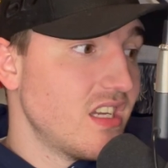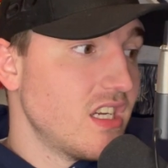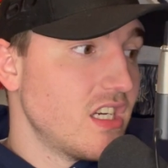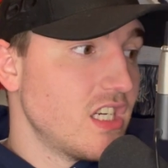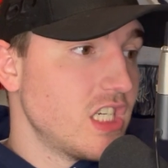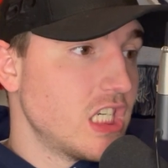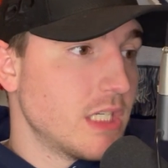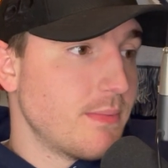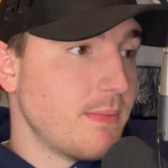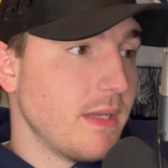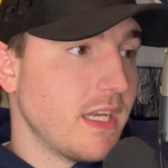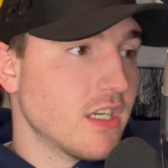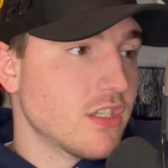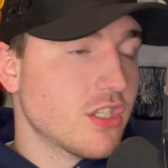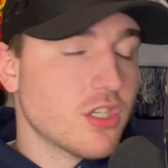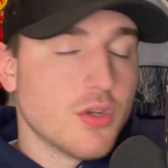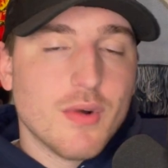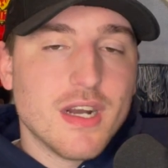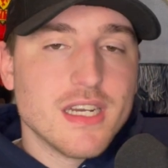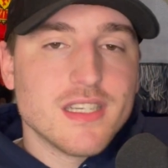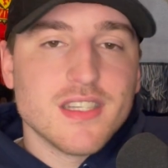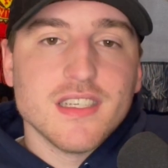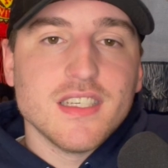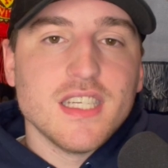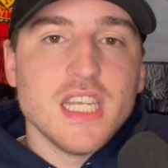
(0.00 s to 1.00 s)
just because the
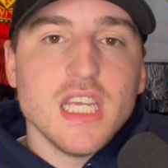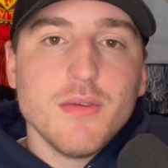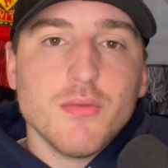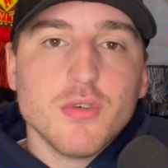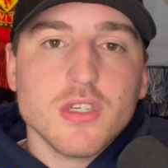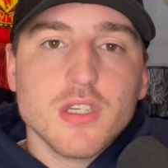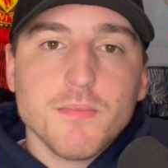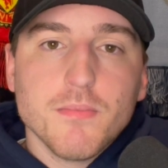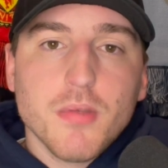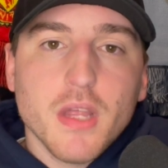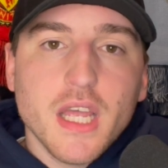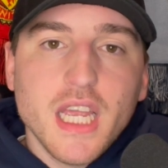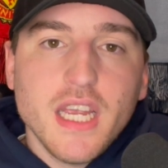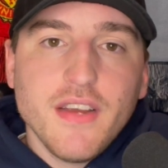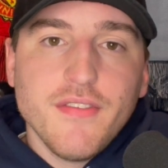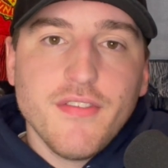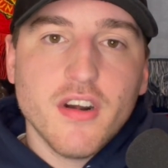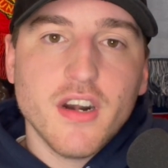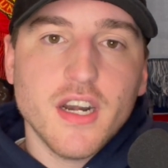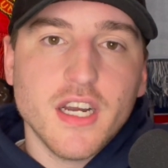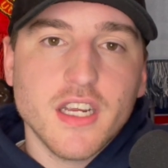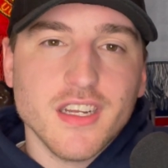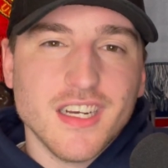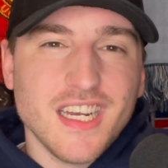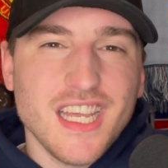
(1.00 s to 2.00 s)
rest of the team wasn't playing
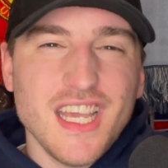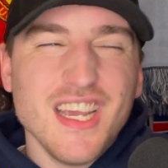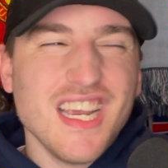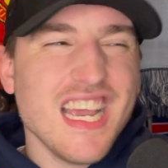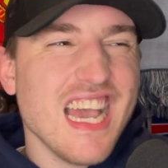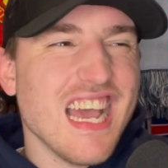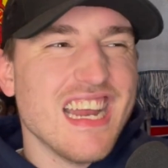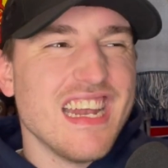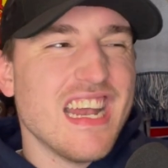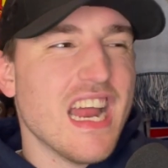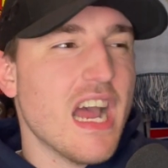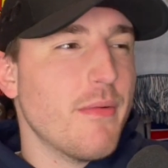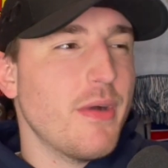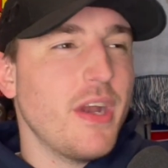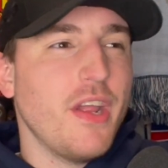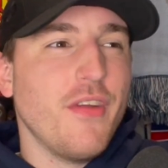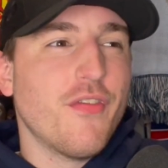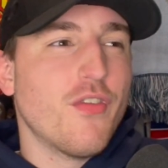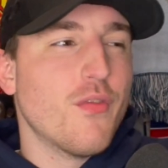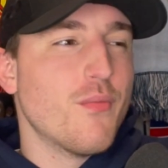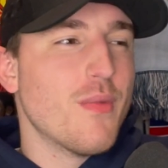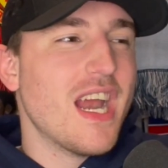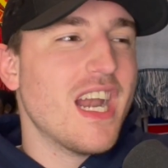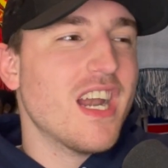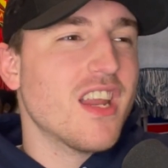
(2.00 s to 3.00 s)
very good. He got nominated
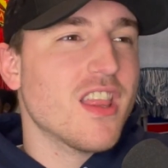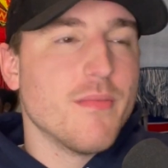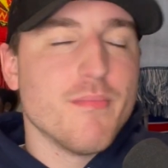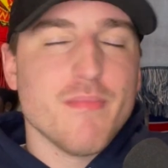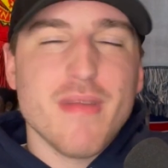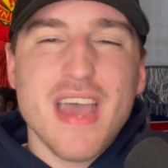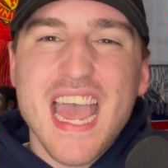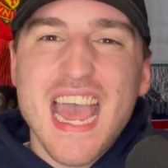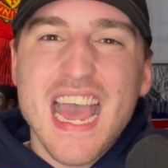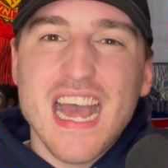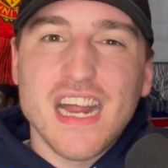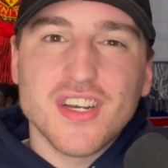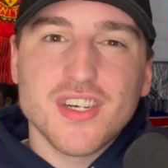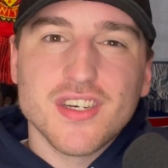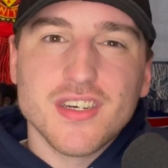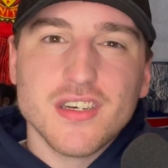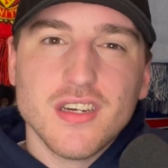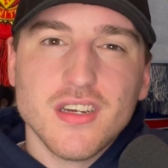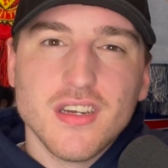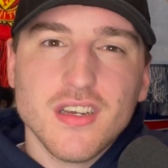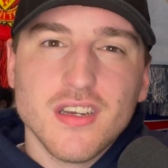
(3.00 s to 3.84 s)
for man of the match.